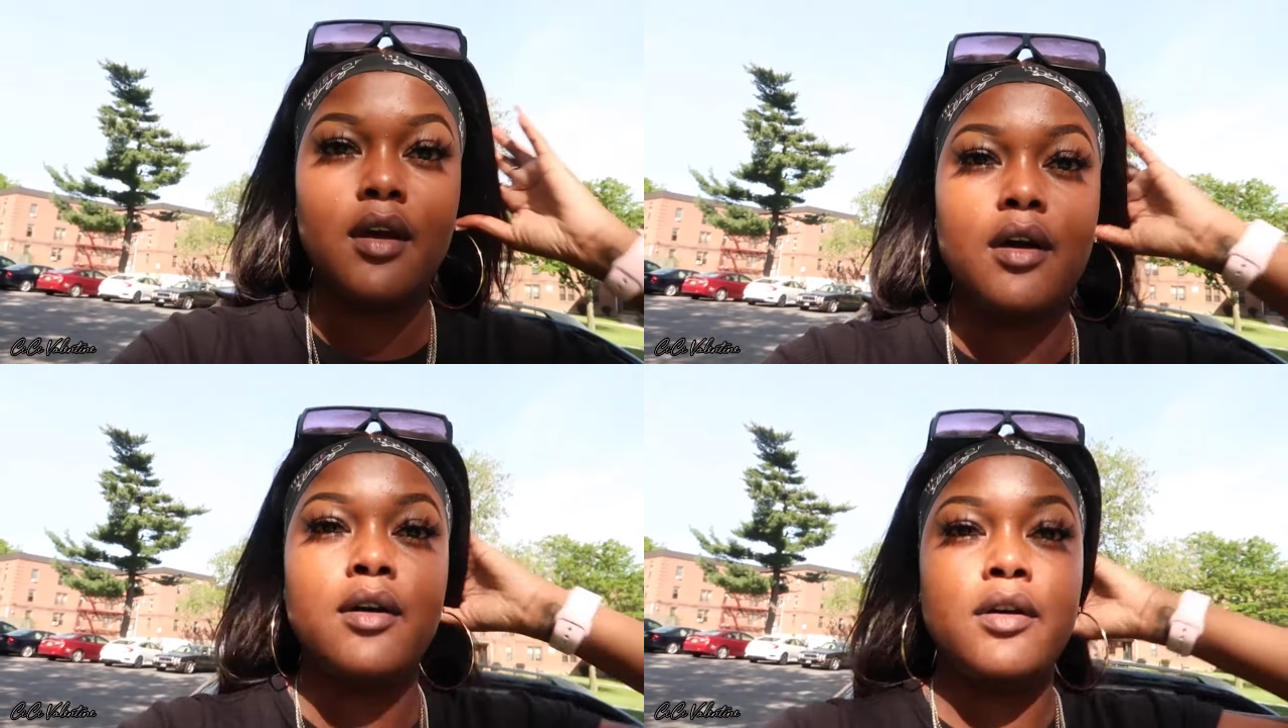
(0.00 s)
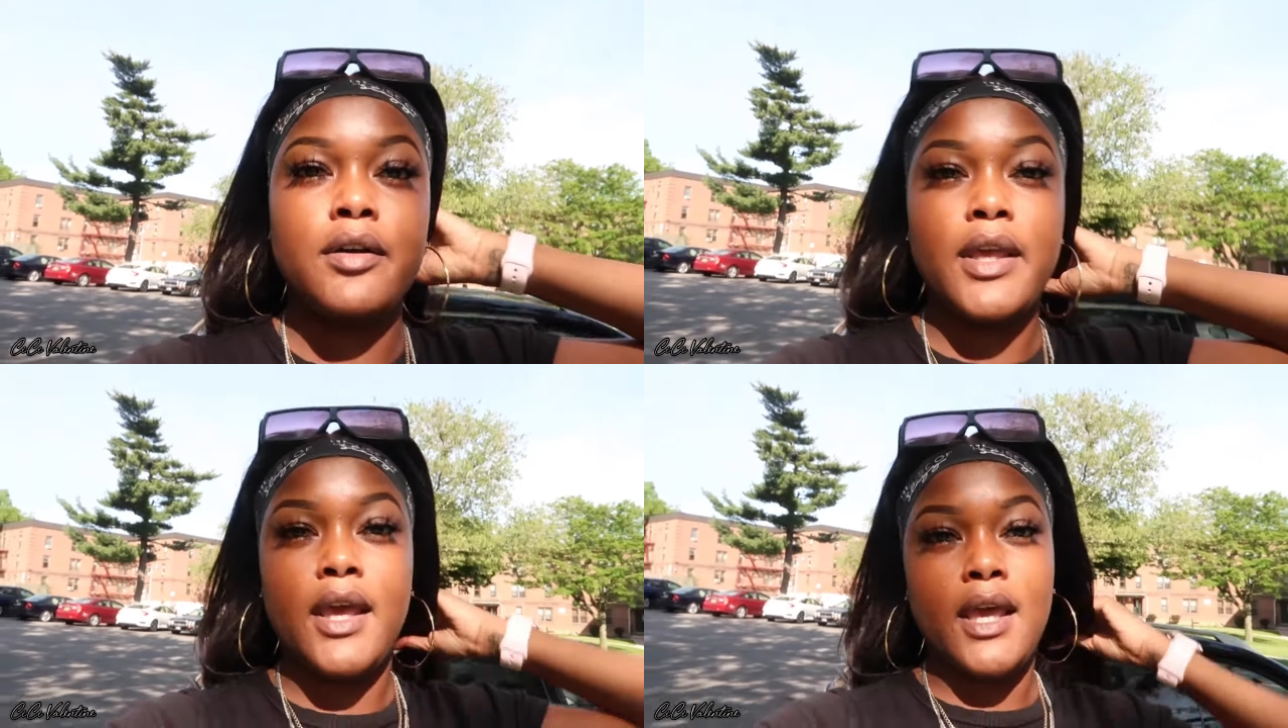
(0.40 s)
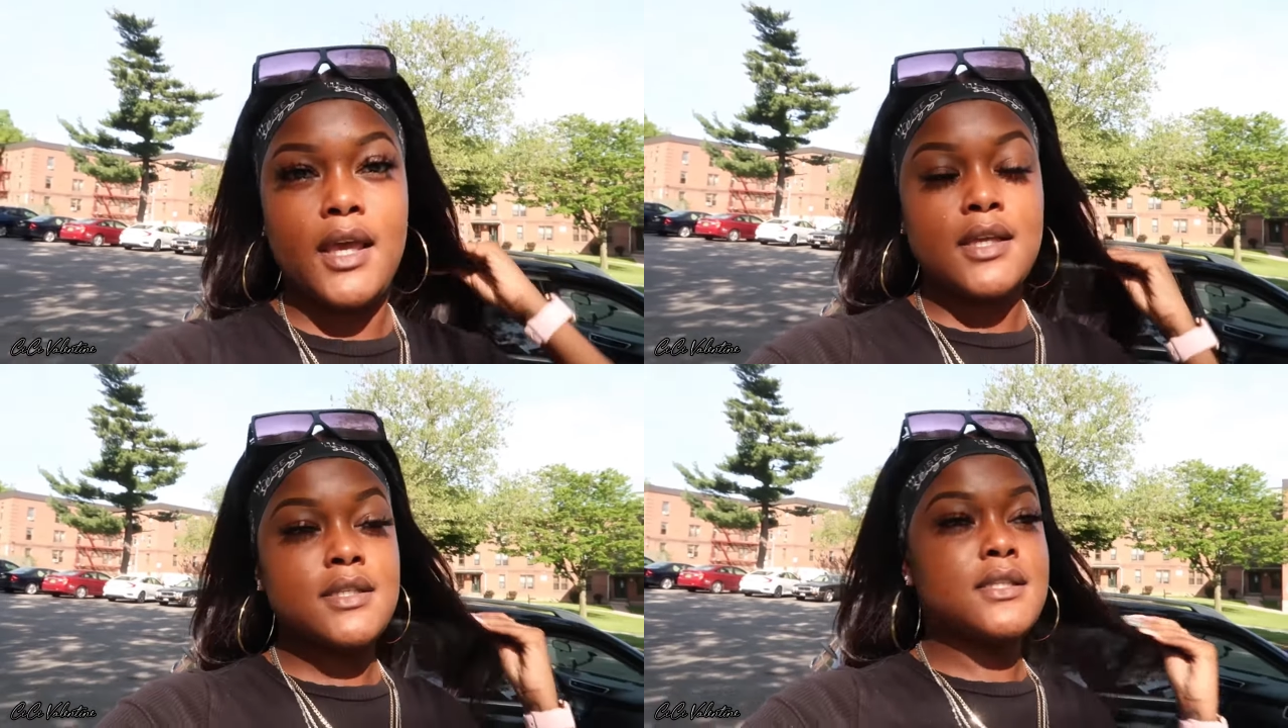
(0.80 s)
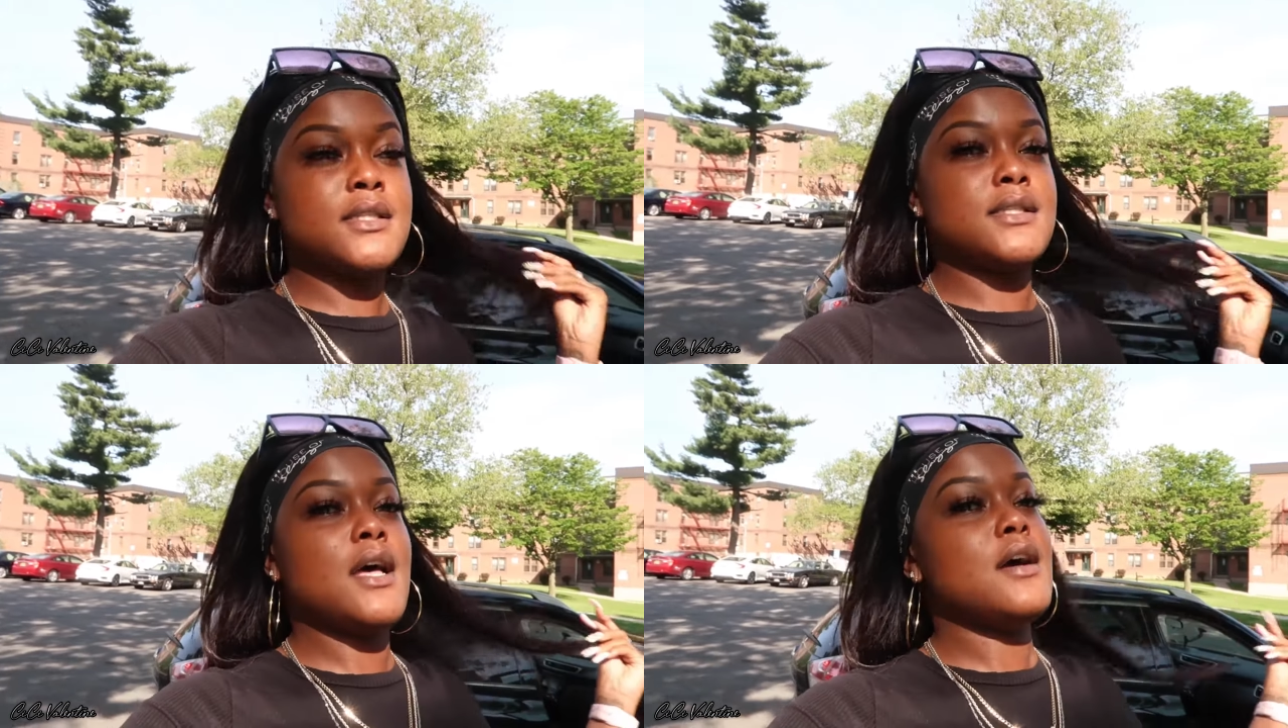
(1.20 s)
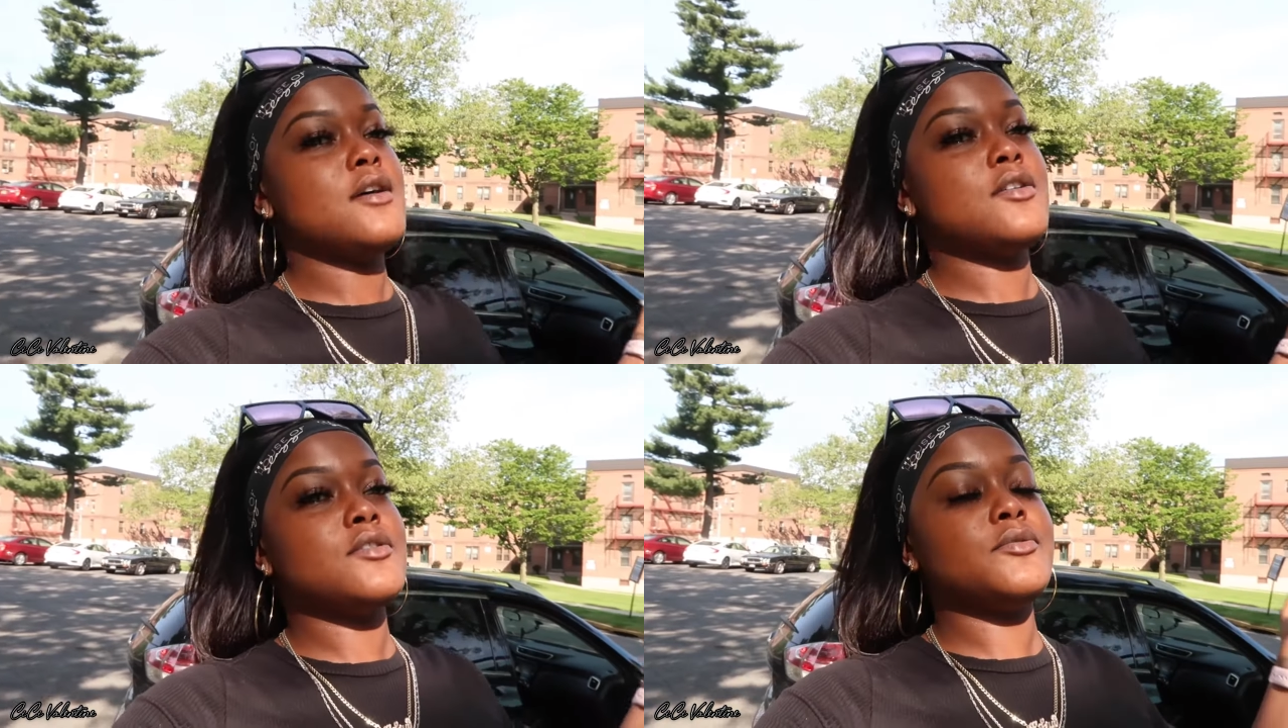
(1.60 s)
Okay,
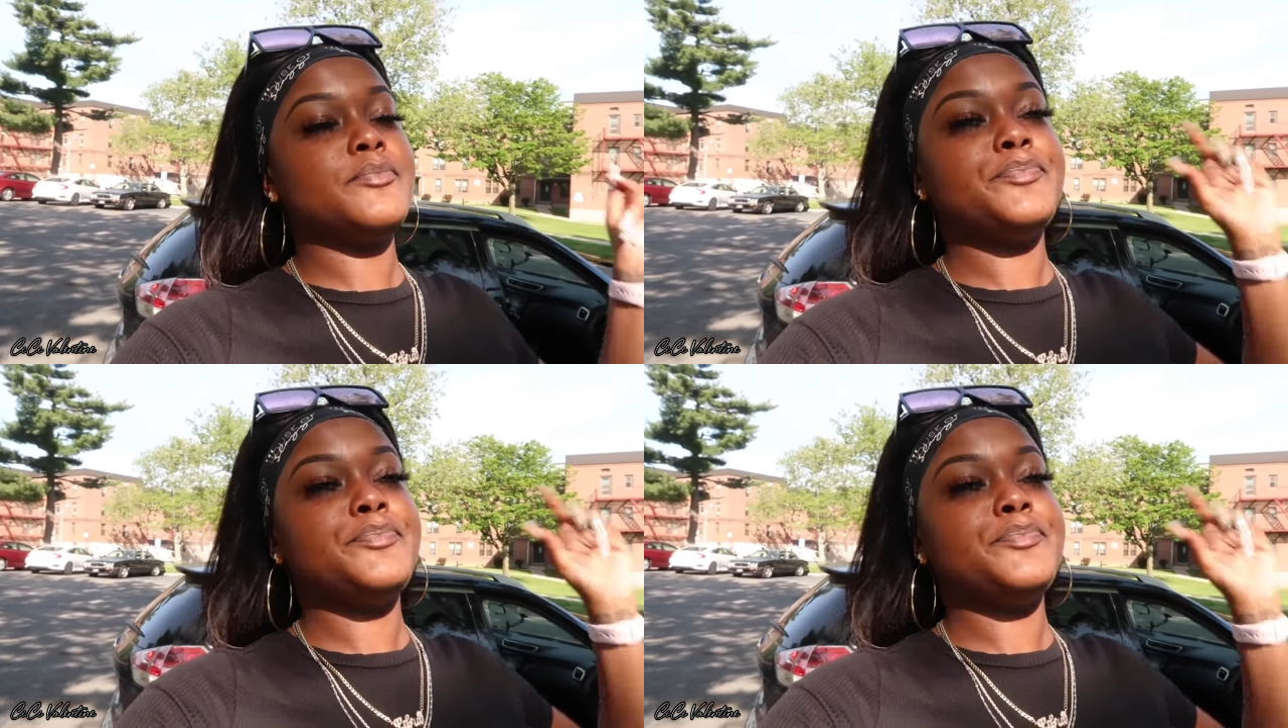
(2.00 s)
so